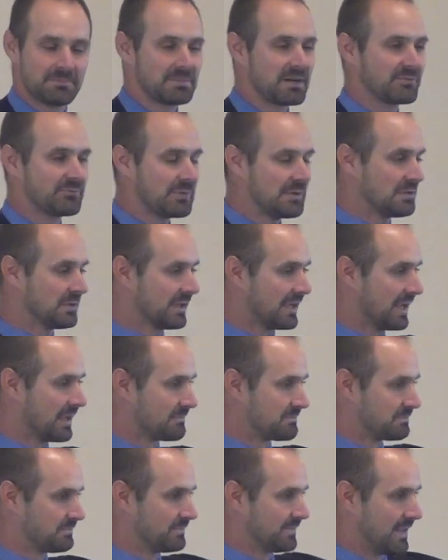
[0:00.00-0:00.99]
But if we look
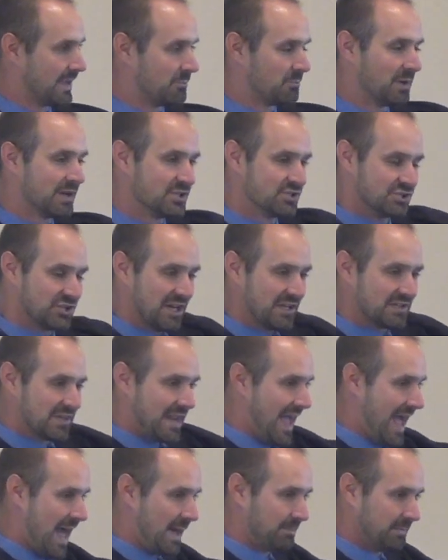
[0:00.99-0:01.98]
at what just
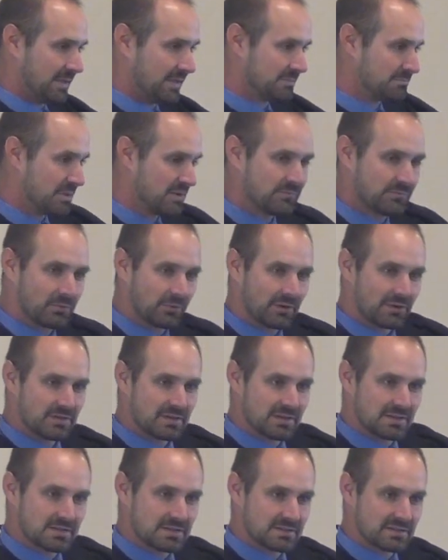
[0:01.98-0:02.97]
happened before
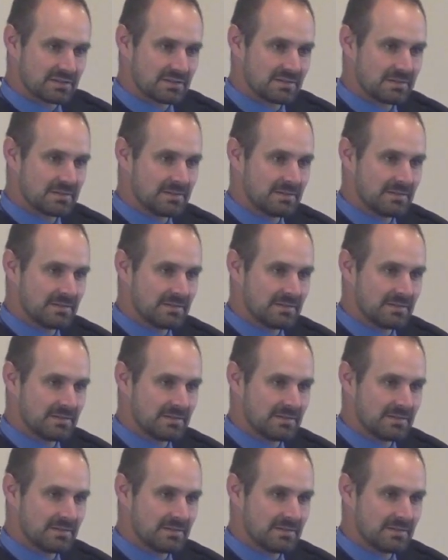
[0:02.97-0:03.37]
this,